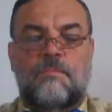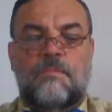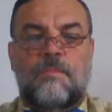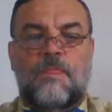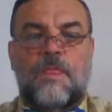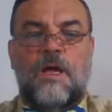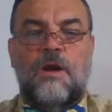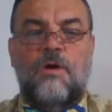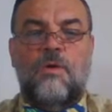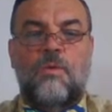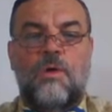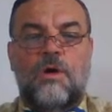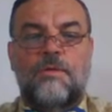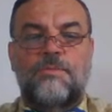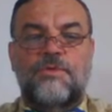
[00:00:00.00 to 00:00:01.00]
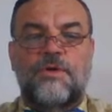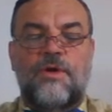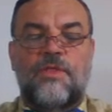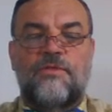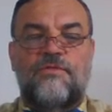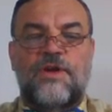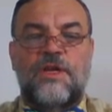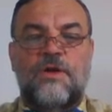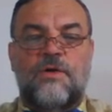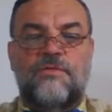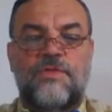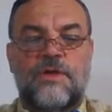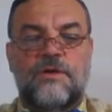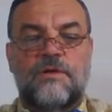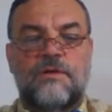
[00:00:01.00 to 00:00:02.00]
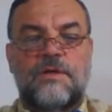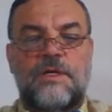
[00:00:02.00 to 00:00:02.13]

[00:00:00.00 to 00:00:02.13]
Hello, welcome to another video of the